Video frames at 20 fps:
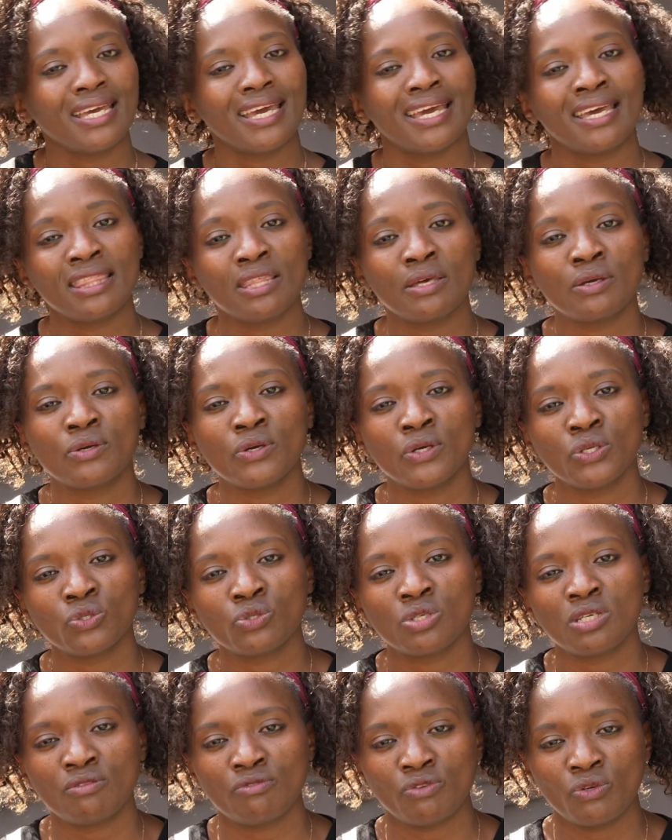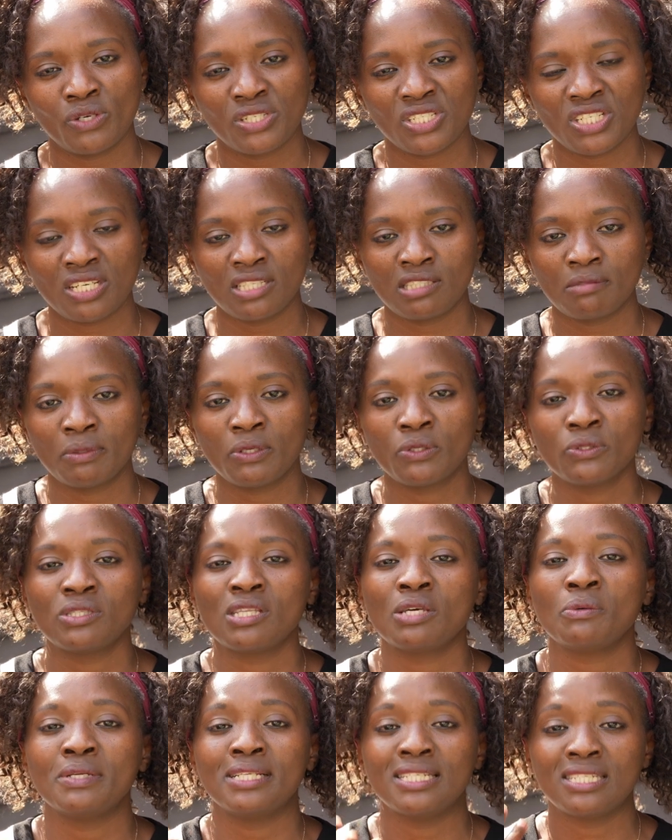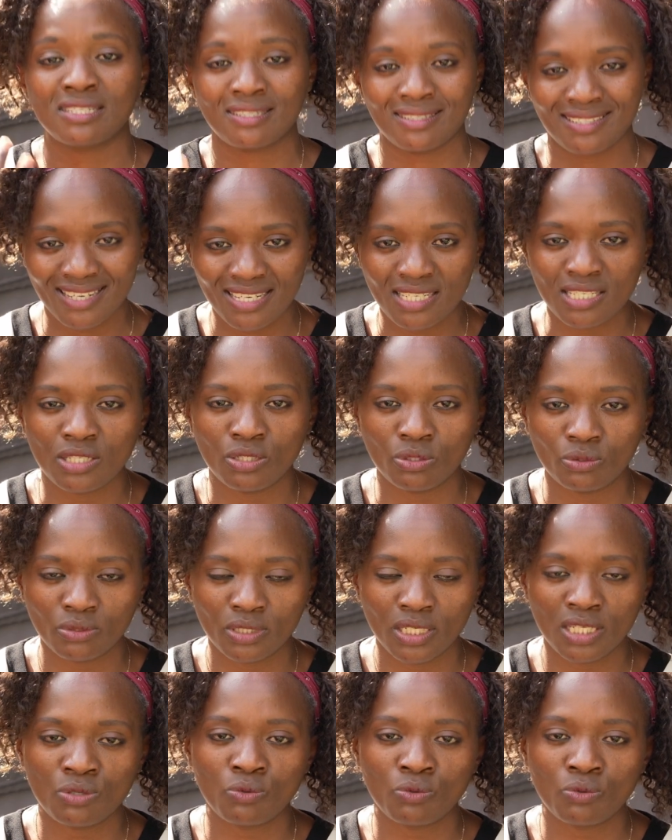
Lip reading: and they're going to give you a chance because they will train you